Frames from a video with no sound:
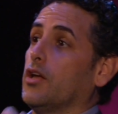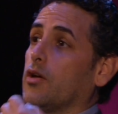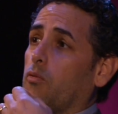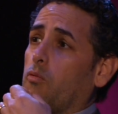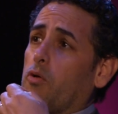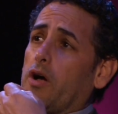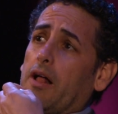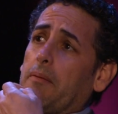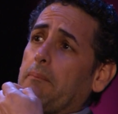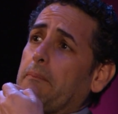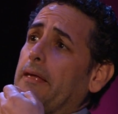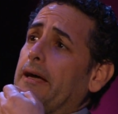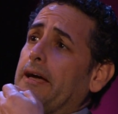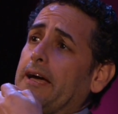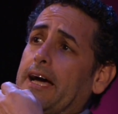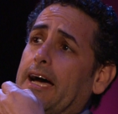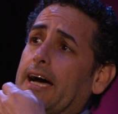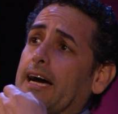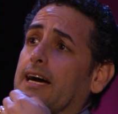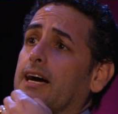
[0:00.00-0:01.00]
Well,
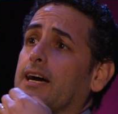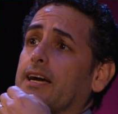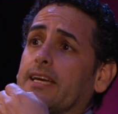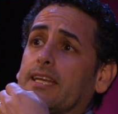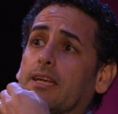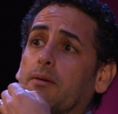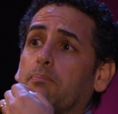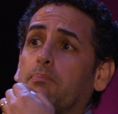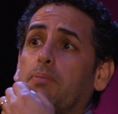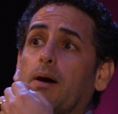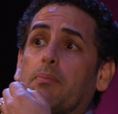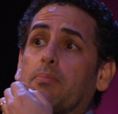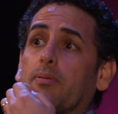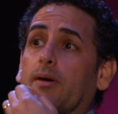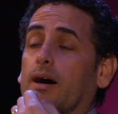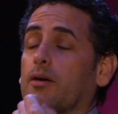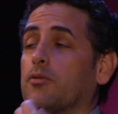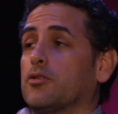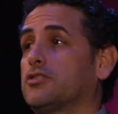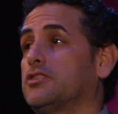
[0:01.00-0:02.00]
in a pub,
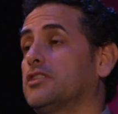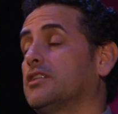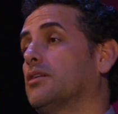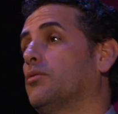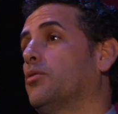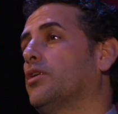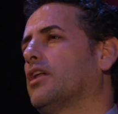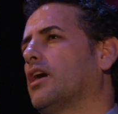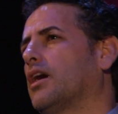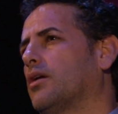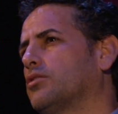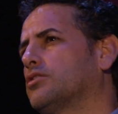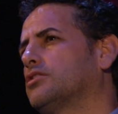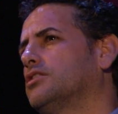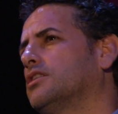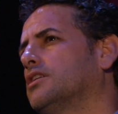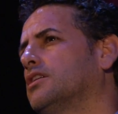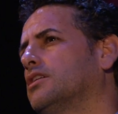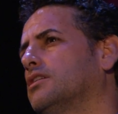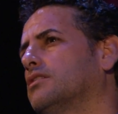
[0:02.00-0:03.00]
I was singing. Well, I was
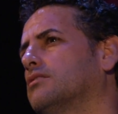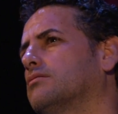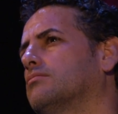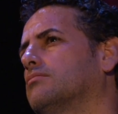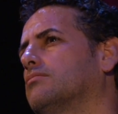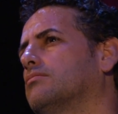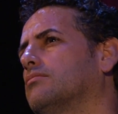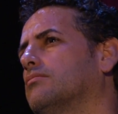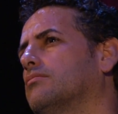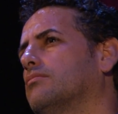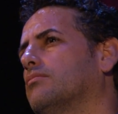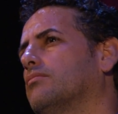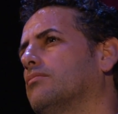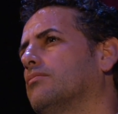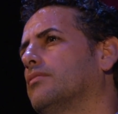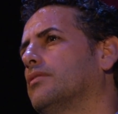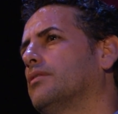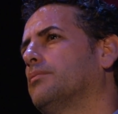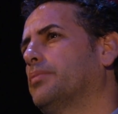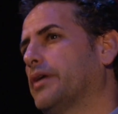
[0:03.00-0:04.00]
singing
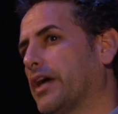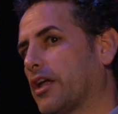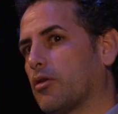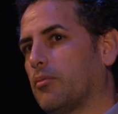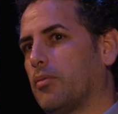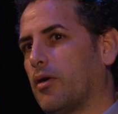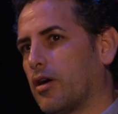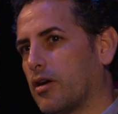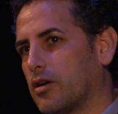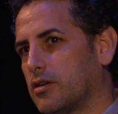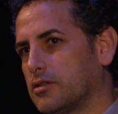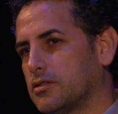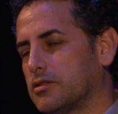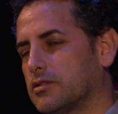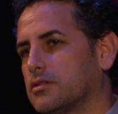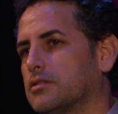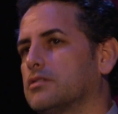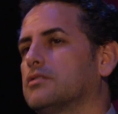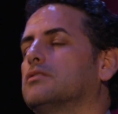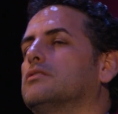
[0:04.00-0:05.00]
in piano
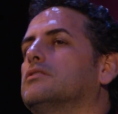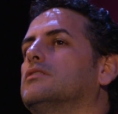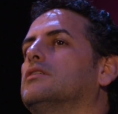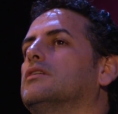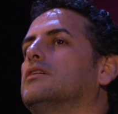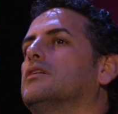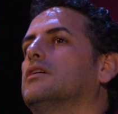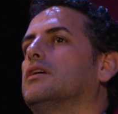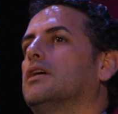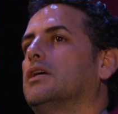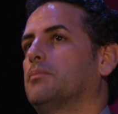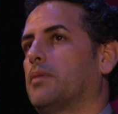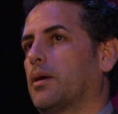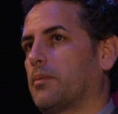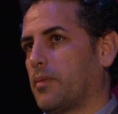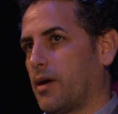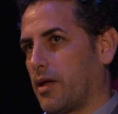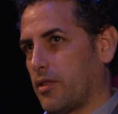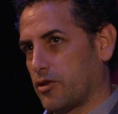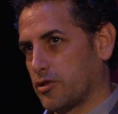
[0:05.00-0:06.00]
bars, in my
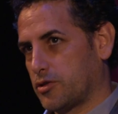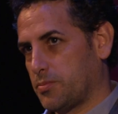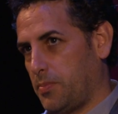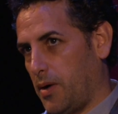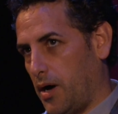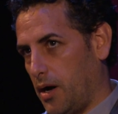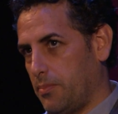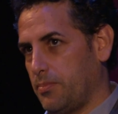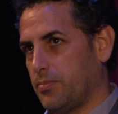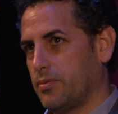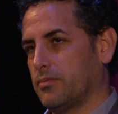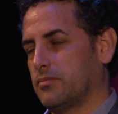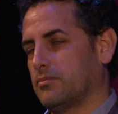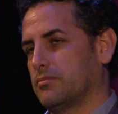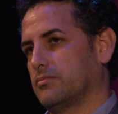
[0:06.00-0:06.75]
mother's pub.